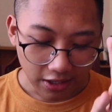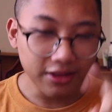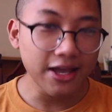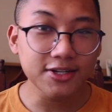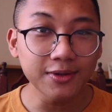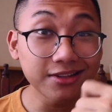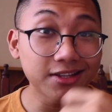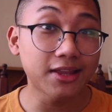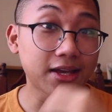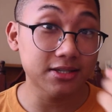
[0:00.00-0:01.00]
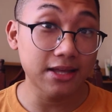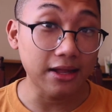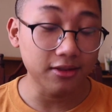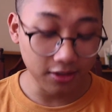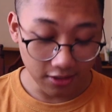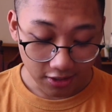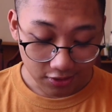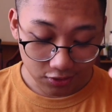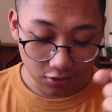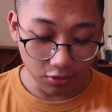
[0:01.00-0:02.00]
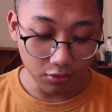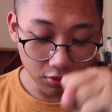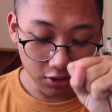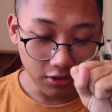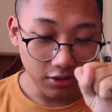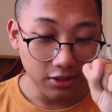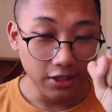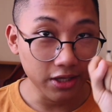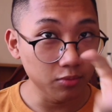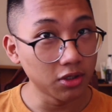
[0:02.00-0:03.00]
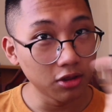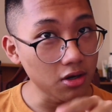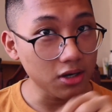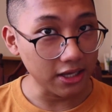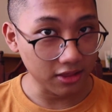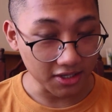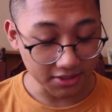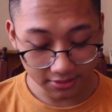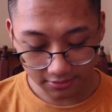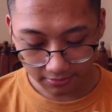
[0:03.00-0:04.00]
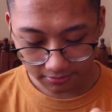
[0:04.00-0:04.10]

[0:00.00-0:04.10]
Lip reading: it actually detects that, so it will look like this.